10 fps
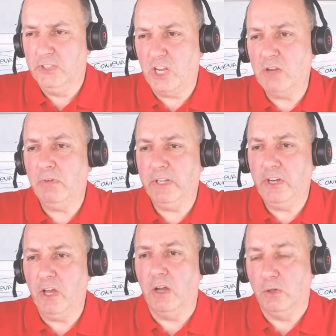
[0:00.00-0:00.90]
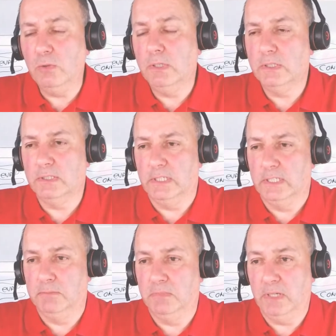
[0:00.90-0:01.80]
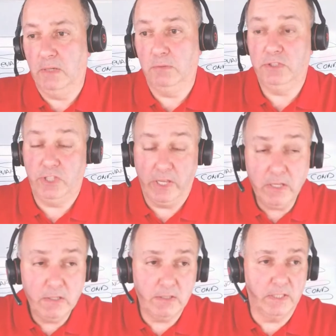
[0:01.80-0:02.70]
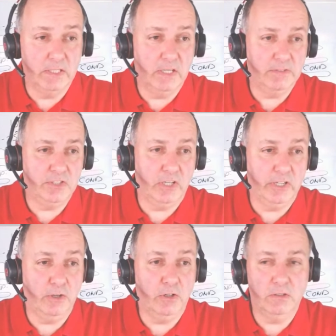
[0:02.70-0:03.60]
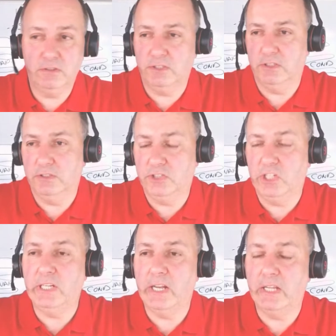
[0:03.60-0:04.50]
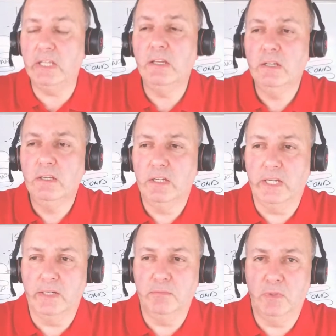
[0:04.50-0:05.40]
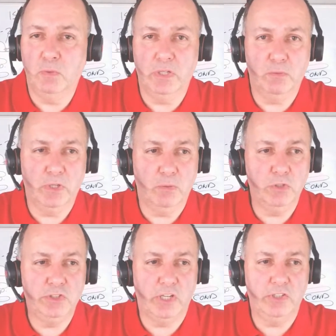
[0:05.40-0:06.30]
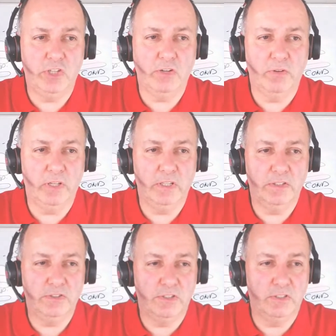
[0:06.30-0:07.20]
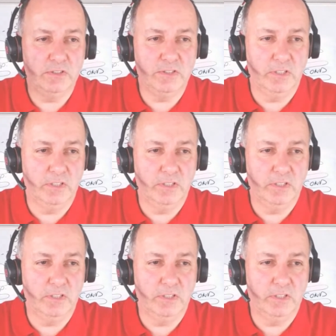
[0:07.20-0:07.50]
Generally, no, I would say. I've certainly not seen any. What I would say generally is that,